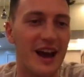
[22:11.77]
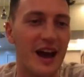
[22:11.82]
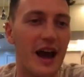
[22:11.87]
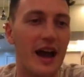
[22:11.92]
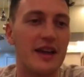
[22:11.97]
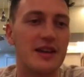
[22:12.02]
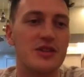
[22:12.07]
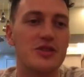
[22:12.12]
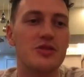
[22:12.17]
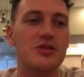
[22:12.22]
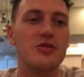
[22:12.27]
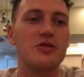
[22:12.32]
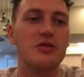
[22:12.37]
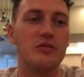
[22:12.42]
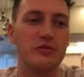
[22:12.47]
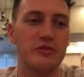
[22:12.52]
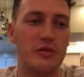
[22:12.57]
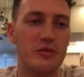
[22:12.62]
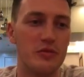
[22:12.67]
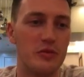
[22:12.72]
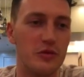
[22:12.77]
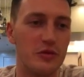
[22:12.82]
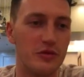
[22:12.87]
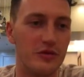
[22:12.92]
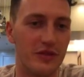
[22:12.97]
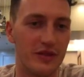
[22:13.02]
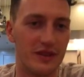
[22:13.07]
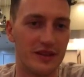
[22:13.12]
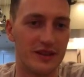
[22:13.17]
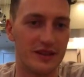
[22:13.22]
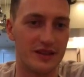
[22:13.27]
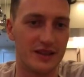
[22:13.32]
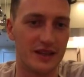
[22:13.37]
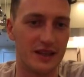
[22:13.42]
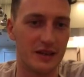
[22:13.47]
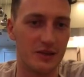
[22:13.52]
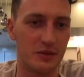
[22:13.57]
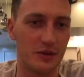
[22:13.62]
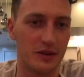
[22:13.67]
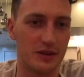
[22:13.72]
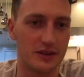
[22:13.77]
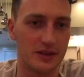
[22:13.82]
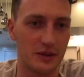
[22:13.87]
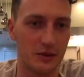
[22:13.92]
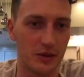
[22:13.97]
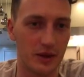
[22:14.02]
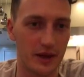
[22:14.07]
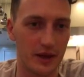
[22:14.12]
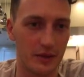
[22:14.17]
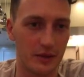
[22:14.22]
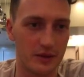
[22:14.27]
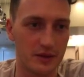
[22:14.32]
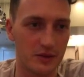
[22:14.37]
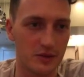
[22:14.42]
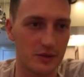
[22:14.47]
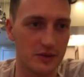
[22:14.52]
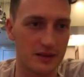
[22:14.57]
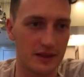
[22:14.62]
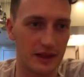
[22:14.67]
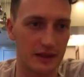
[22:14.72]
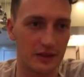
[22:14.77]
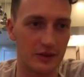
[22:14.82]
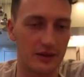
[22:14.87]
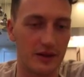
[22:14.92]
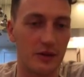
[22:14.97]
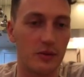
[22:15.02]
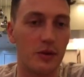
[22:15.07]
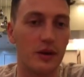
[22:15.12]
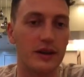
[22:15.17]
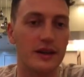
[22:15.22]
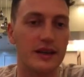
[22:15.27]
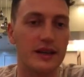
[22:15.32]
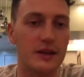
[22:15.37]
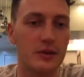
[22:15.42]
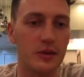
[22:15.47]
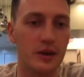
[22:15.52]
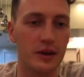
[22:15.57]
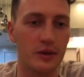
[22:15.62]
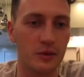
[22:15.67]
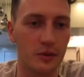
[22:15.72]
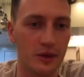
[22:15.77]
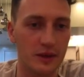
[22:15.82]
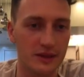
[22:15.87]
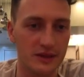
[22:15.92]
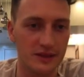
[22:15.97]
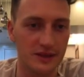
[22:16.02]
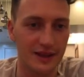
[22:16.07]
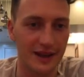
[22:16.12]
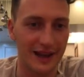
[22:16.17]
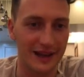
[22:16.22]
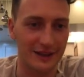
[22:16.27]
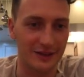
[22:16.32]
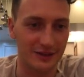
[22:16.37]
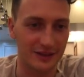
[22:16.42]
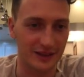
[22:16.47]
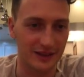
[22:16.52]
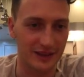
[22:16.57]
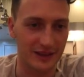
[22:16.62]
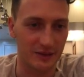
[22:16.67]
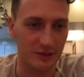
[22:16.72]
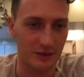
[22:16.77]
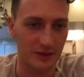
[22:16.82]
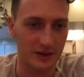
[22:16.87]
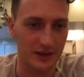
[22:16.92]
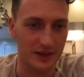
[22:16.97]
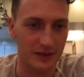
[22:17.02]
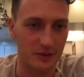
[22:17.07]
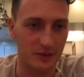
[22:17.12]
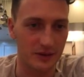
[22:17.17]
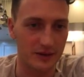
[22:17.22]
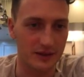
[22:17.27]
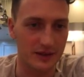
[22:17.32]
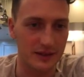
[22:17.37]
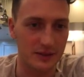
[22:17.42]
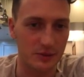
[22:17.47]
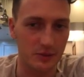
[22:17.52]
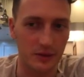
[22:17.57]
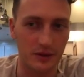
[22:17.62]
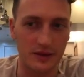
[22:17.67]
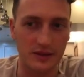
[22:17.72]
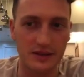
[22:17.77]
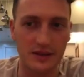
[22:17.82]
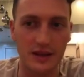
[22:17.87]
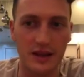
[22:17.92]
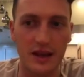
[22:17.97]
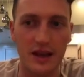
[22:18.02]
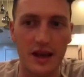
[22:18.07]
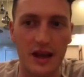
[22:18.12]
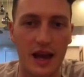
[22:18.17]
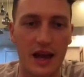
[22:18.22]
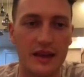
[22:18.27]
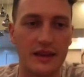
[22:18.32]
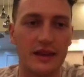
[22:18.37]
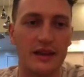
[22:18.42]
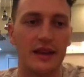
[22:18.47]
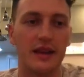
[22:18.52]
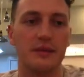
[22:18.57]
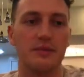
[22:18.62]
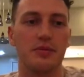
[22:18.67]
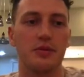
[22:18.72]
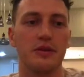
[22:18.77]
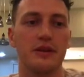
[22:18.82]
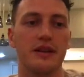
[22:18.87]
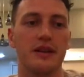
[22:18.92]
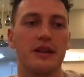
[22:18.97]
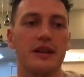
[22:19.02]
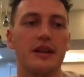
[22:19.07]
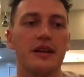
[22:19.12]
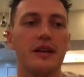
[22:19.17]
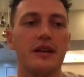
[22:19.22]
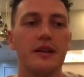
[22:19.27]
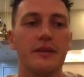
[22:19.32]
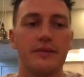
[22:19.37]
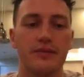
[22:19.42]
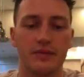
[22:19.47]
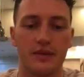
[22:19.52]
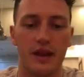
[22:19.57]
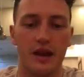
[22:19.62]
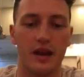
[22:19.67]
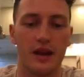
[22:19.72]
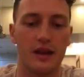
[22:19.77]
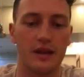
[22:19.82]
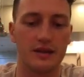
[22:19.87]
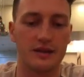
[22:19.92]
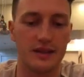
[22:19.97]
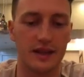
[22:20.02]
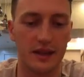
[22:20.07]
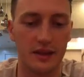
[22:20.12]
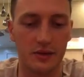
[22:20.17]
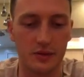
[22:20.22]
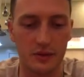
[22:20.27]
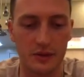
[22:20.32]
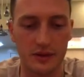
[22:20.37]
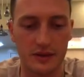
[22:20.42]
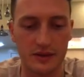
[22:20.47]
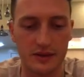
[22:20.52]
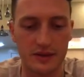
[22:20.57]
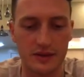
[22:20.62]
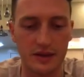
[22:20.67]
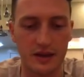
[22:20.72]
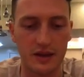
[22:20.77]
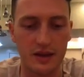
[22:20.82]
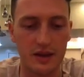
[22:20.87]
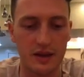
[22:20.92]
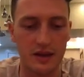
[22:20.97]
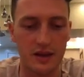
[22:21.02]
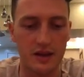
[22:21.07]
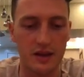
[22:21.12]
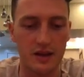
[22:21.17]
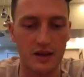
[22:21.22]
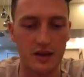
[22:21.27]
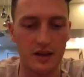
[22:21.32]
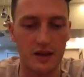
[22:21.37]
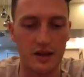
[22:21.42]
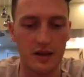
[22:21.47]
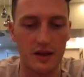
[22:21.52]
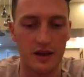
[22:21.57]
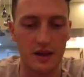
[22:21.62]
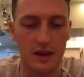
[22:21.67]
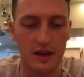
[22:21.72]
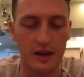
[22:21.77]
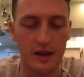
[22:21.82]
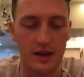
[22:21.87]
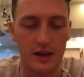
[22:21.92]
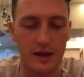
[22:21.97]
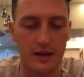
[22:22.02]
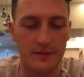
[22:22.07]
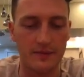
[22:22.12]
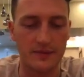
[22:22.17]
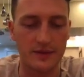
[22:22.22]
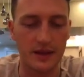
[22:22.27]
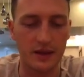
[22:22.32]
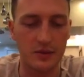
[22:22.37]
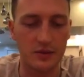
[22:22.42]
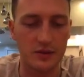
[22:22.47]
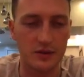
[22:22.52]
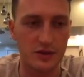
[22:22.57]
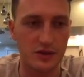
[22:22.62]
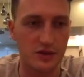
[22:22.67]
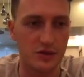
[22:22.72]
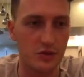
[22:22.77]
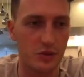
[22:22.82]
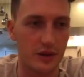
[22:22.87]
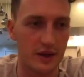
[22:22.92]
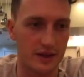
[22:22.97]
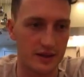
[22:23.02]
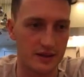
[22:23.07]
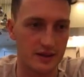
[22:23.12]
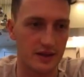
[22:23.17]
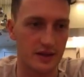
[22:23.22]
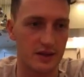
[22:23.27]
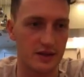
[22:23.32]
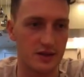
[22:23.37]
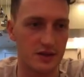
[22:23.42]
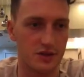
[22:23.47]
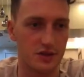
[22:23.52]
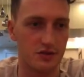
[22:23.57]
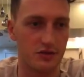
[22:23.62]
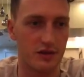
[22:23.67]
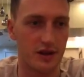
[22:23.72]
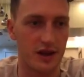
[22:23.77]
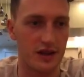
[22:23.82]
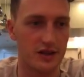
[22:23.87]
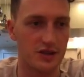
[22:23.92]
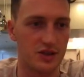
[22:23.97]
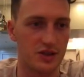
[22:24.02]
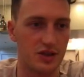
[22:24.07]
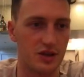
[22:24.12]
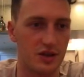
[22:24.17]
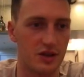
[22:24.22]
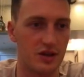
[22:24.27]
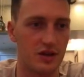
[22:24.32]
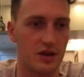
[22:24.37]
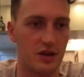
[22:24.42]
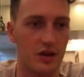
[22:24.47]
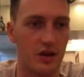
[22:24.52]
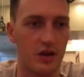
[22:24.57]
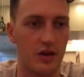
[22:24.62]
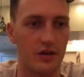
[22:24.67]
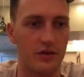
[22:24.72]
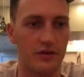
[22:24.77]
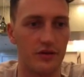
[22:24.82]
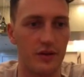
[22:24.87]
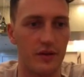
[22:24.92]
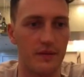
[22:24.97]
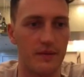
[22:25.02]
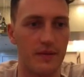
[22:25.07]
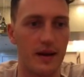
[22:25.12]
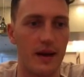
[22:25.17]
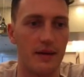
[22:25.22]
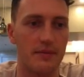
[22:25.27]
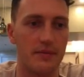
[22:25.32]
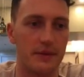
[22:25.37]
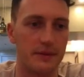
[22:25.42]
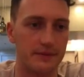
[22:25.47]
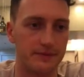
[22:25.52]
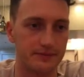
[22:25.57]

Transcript: I should remove this keyword. So what I would do is I'd look at what keyword it was, I'd look at what keyword this was, and then I'd put in here, say it was US scratch off map.